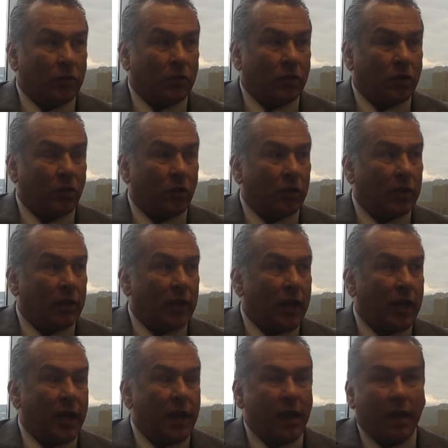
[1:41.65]
go to
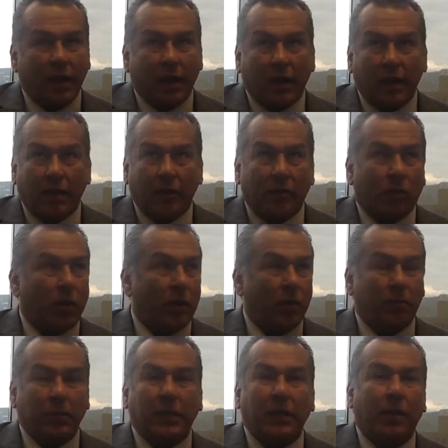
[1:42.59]

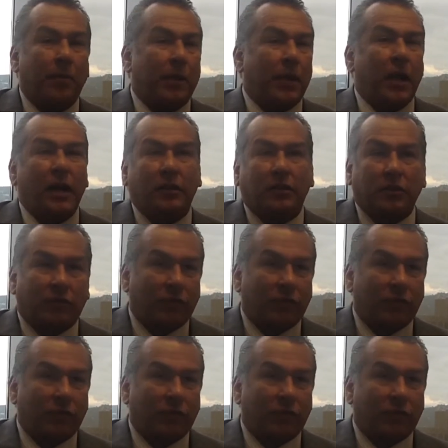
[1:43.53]
want to become an actor,